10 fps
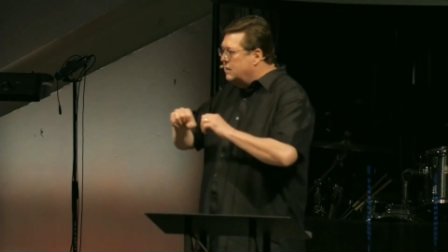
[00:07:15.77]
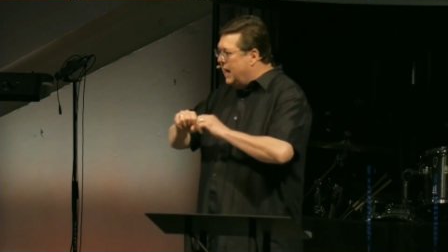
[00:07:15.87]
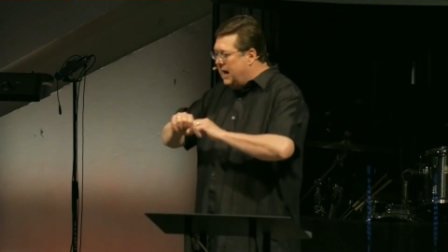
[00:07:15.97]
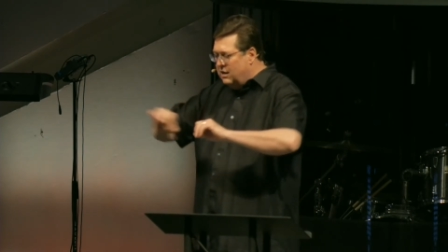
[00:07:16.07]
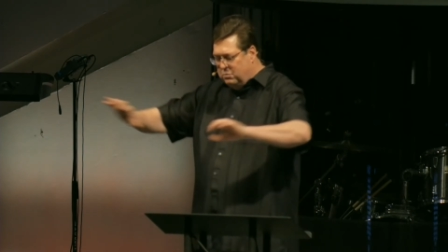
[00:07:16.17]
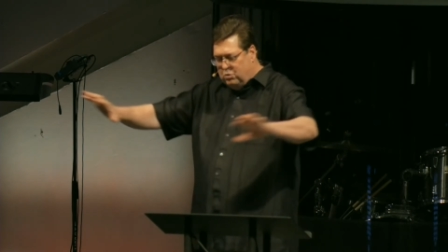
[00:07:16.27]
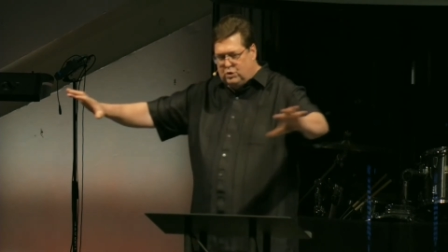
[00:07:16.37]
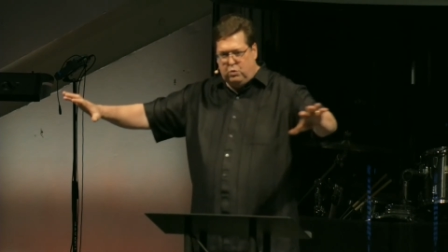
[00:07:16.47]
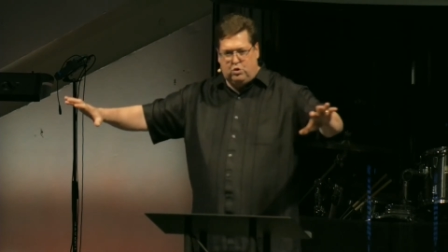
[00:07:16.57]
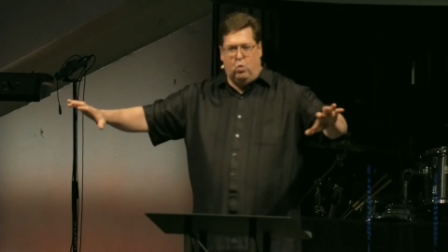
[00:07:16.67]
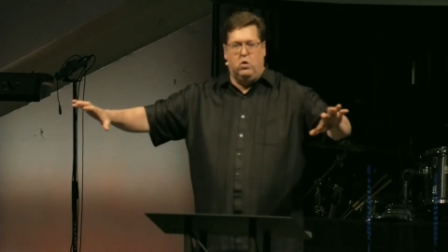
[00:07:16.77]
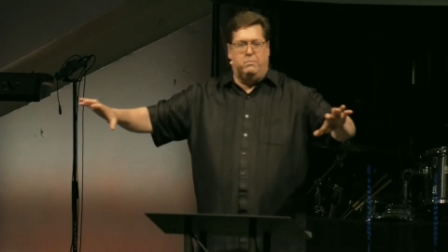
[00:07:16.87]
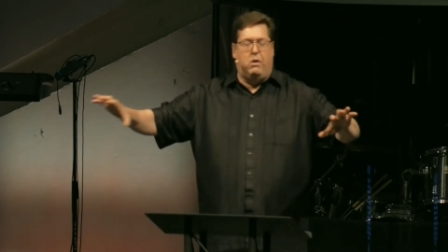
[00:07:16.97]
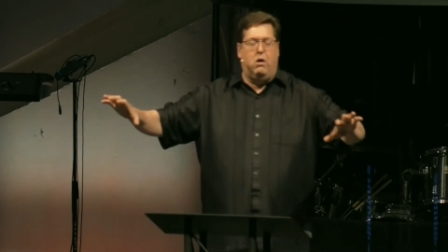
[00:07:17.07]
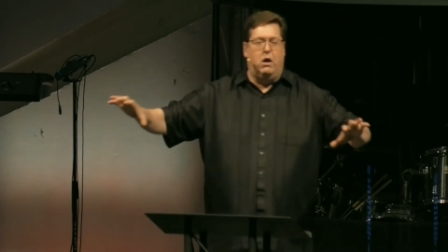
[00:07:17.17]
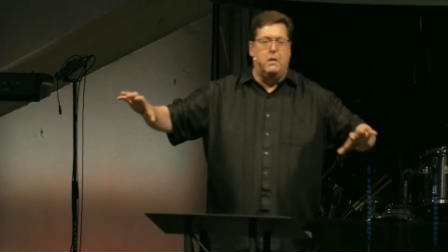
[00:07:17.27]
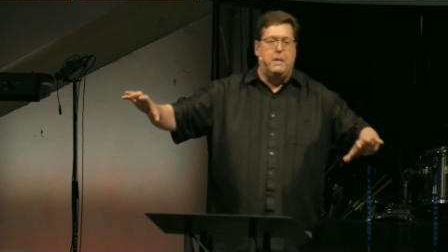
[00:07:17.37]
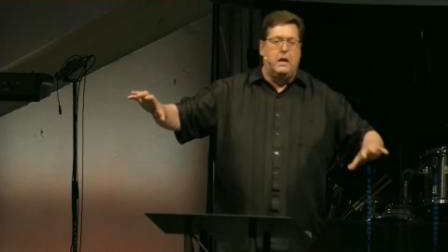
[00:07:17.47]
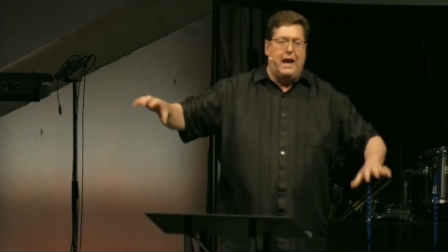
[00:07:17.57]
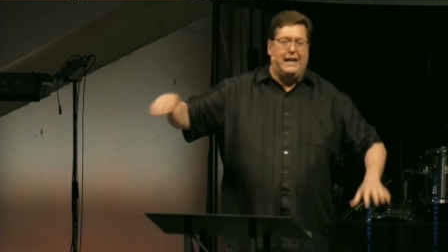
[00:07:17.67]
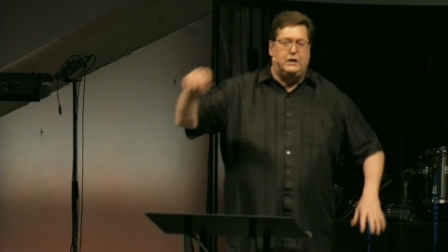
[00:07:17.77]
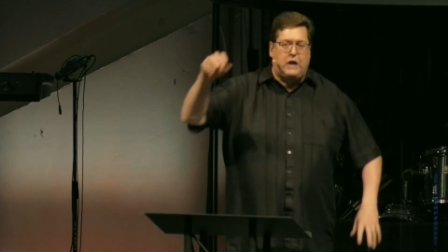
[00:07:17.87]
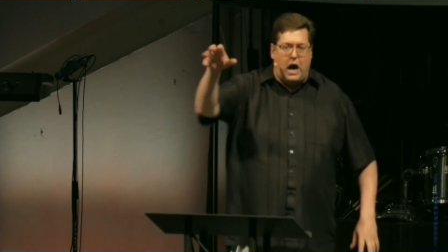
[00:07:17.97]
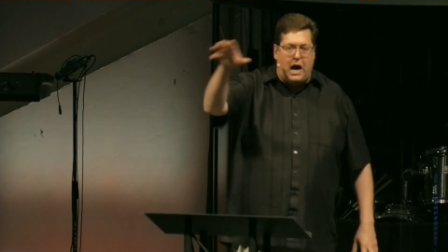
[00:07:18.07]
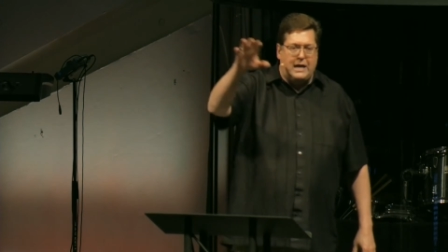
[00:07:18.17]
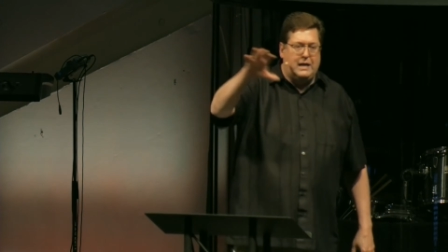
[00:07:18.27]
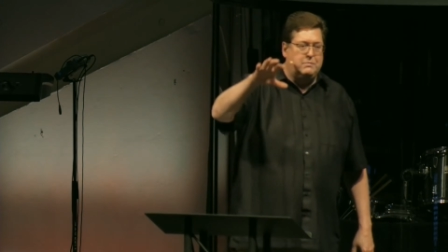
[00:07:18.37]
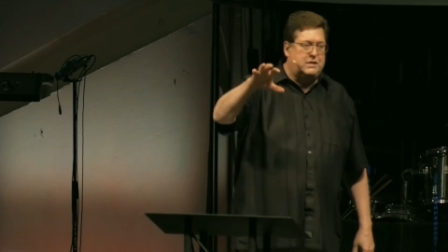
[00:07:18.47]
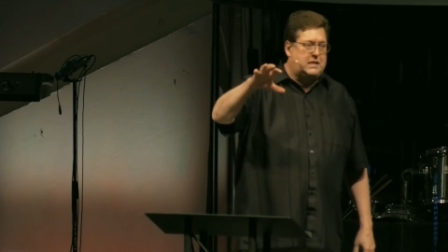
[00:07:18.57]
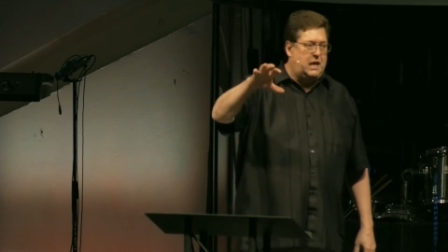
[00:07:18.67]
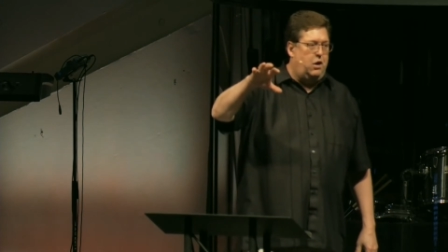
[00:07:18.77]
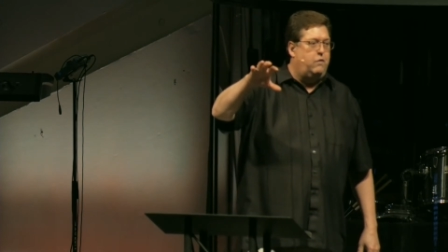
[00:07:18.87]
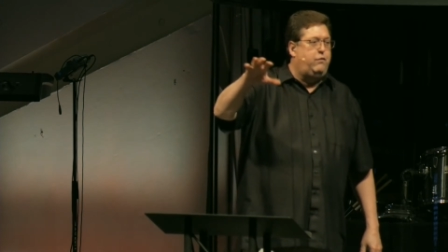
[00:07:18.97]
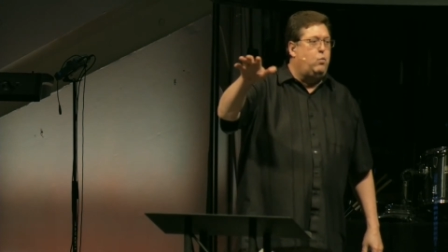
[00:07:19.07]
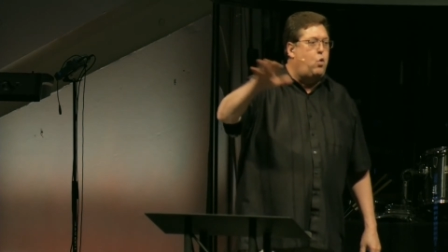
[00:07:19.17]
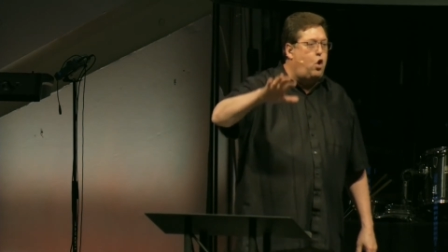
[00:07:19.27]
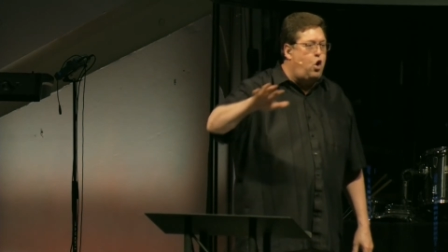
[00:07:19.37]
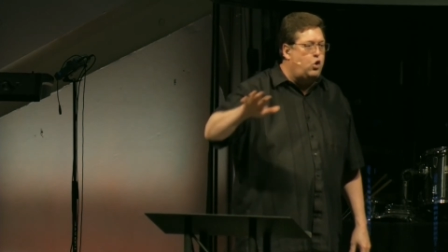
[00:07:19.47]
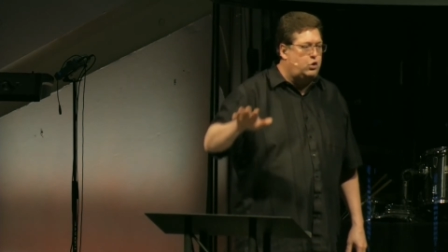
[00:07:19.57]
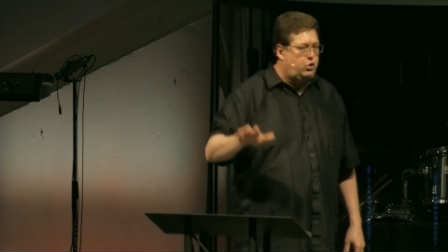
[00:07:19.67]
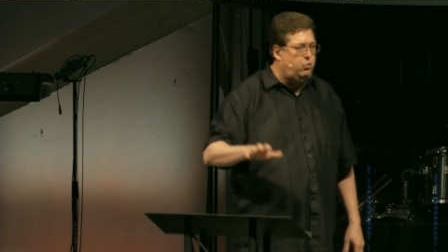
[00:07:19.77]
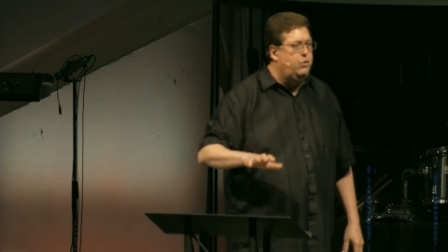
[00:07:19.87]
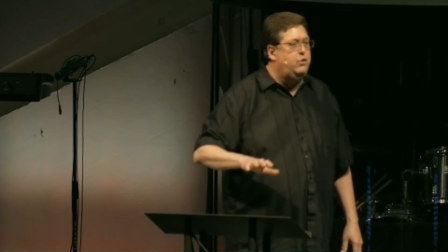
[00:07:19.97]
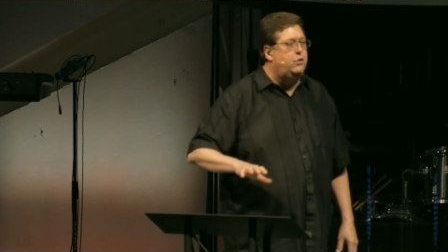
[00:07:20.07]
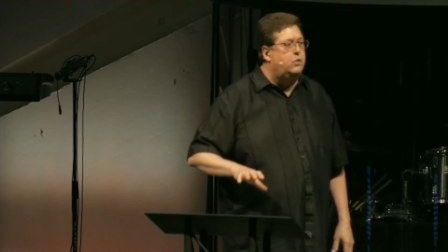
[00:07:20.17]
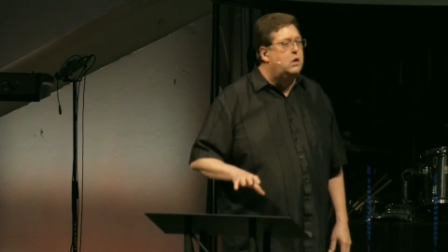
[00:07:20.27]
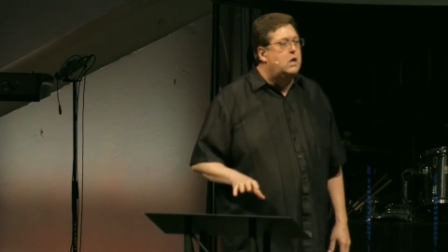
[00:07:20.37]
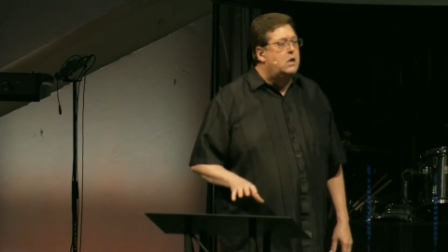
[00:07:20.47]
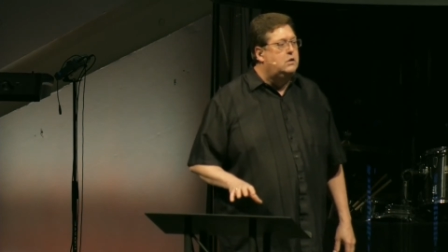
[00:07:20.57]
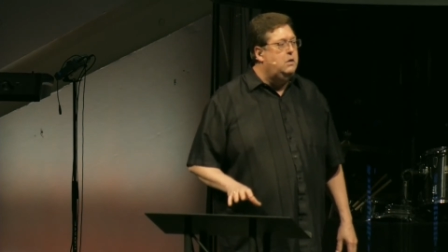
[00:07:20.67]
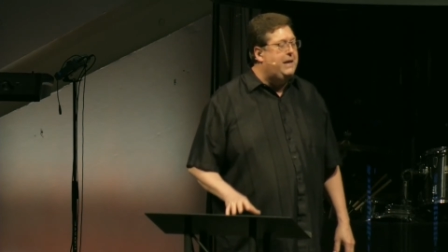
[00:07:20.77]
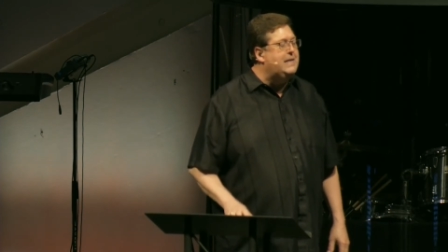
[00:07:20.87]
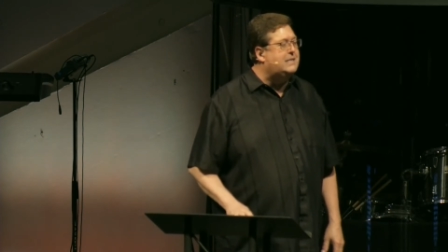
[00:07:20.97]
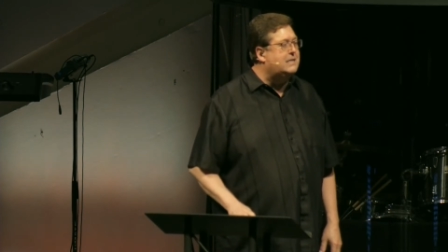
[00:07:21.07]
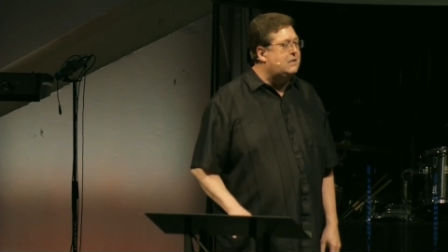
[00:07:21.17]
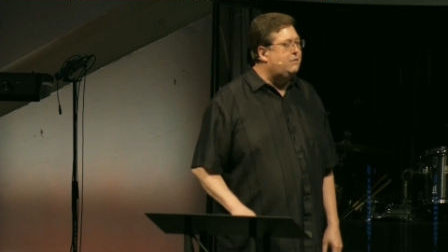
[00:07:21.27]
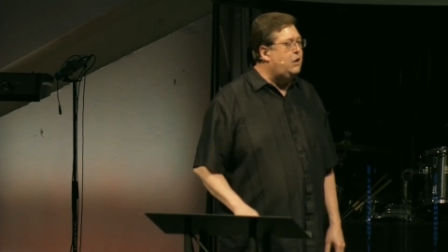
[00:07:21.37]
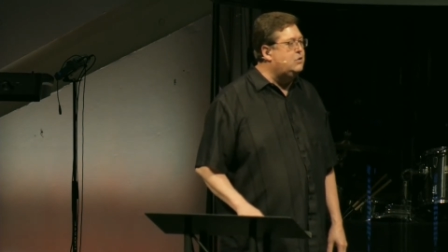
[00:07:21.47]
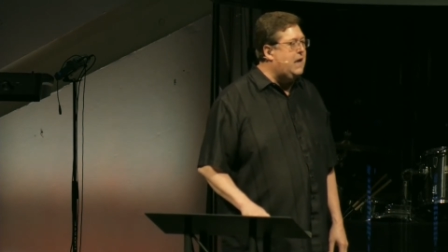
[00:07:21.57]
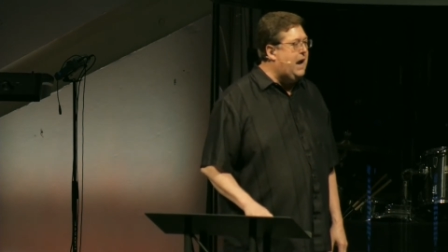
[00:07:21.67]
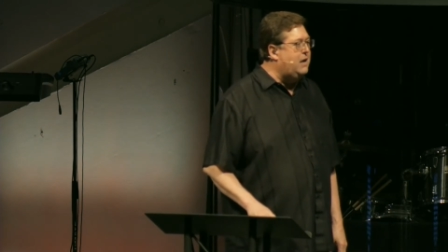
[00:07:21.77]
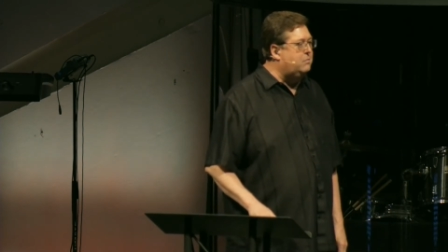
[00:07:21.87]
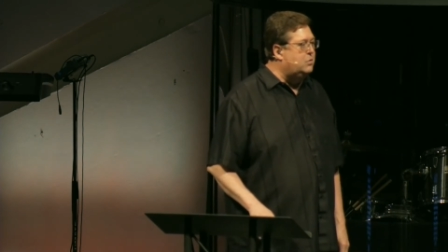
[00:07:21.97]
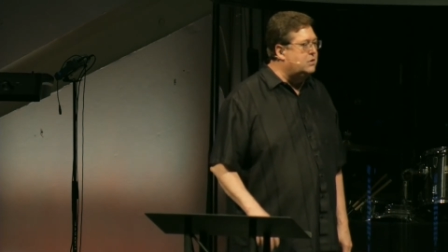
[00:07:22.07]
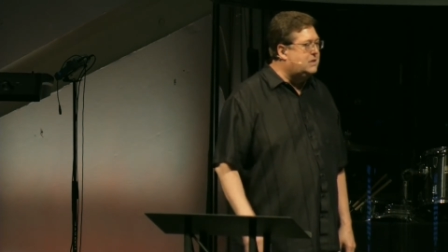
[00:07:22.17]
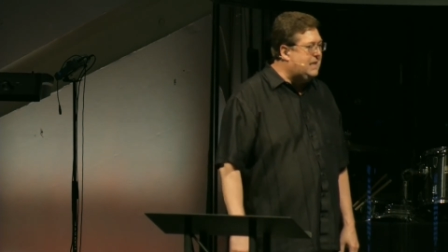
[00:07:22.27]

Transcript: the animals were torn apart and God Himself walked through the pieces of those animals,